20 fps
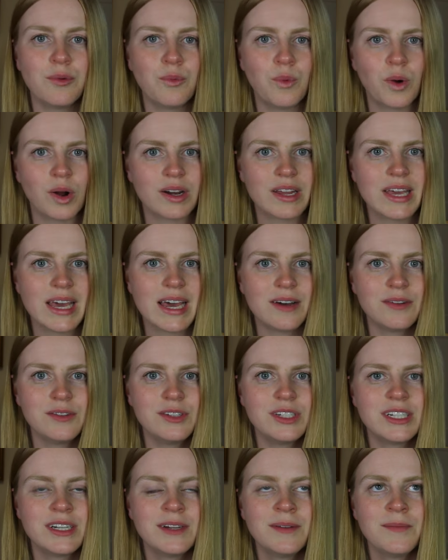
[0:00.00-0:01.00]
a word
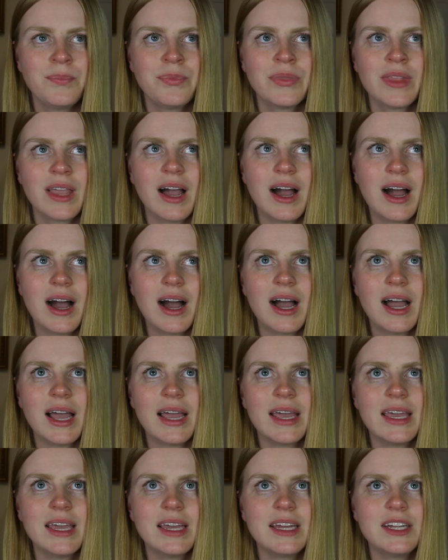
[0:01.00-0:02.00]
count,
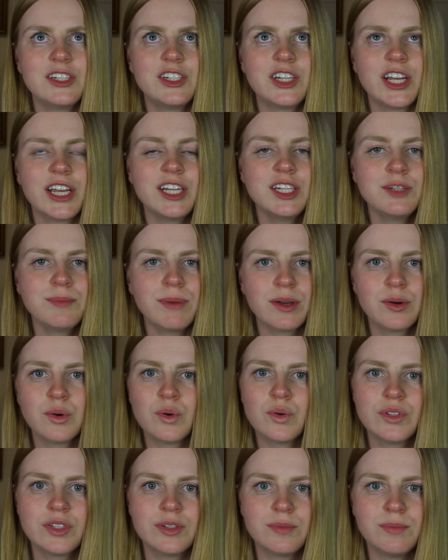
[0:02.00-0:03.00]
I change my
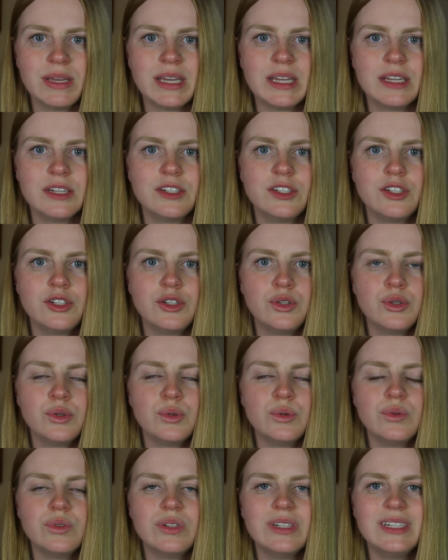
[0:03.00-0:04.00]
goal to be
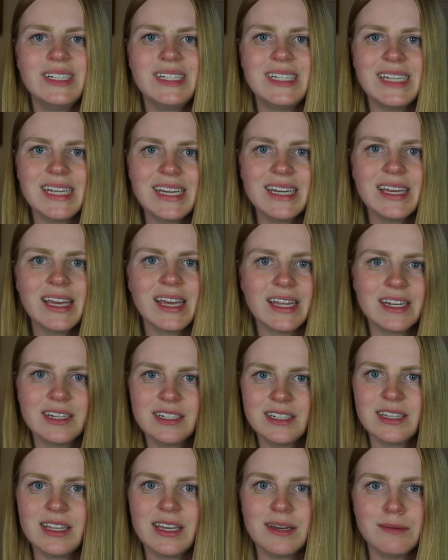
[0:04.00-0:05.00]
to dig
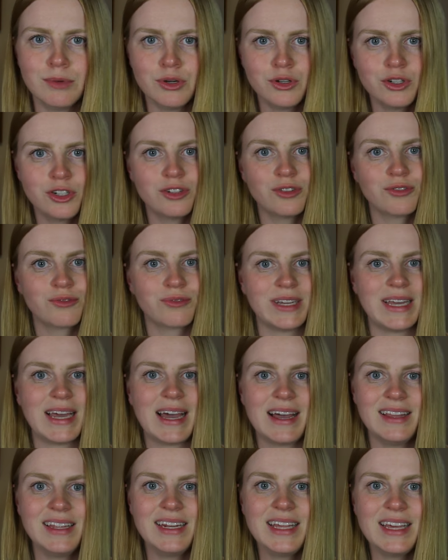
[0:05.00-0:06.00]
into the emotional
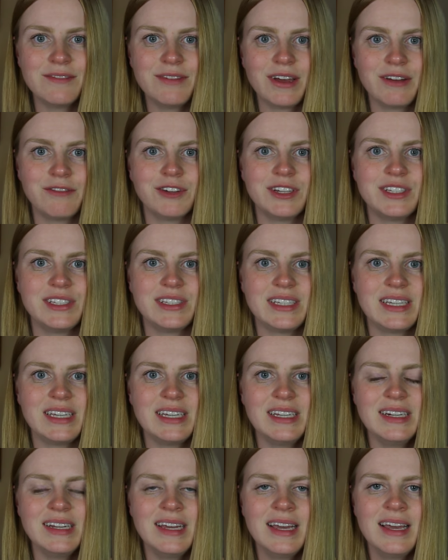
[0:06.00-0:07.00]
reality of every
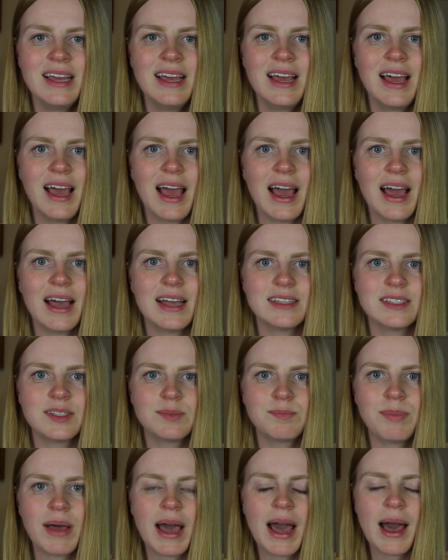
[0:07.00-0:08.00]
scene
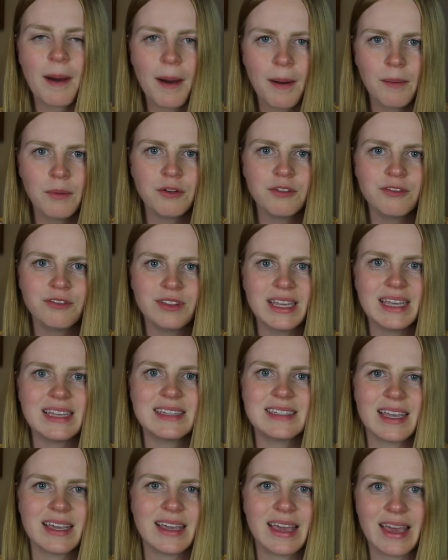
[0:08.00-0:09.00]
as powerfully
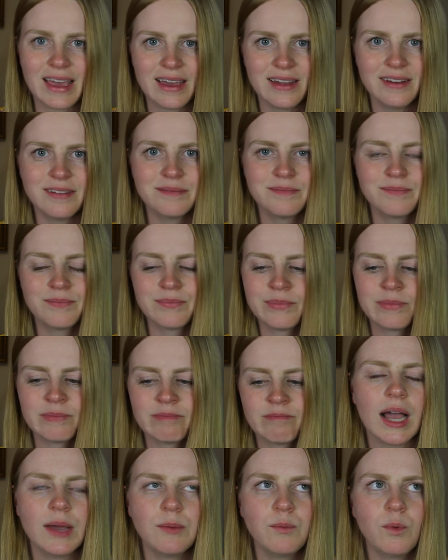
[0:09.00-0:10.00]
as I can.
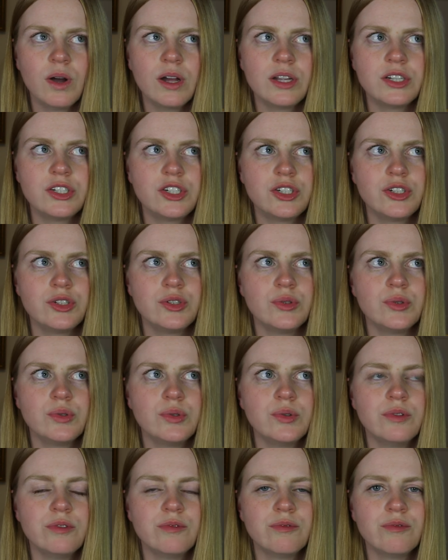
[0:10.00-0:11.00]
I want
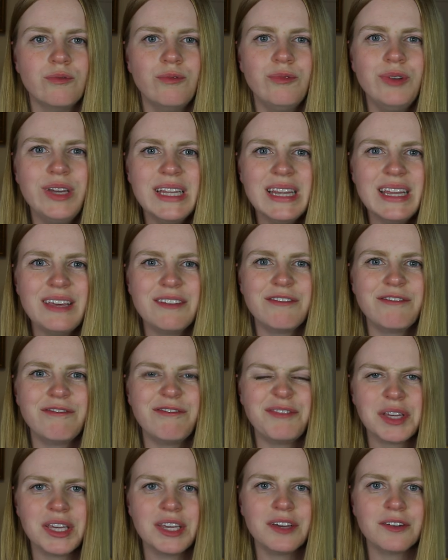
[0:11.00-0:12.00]
to really
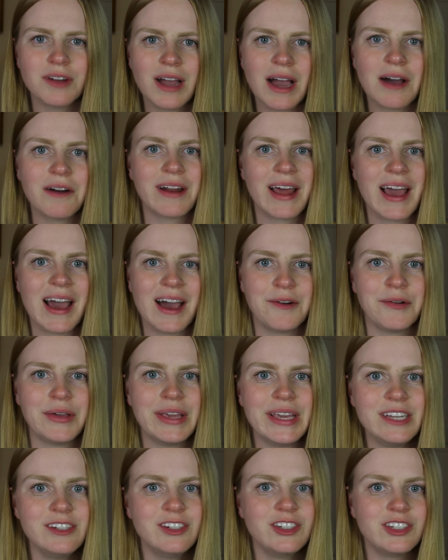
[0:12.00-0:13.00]
figure out how
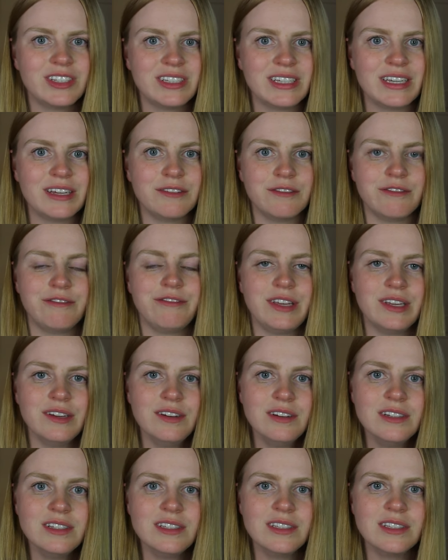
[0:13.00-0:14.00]
each scene
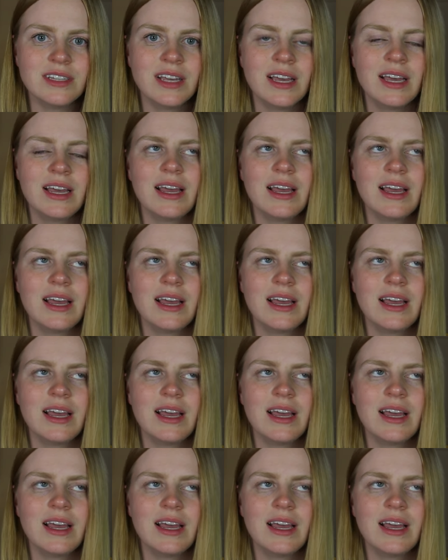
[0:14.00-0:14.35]
feels,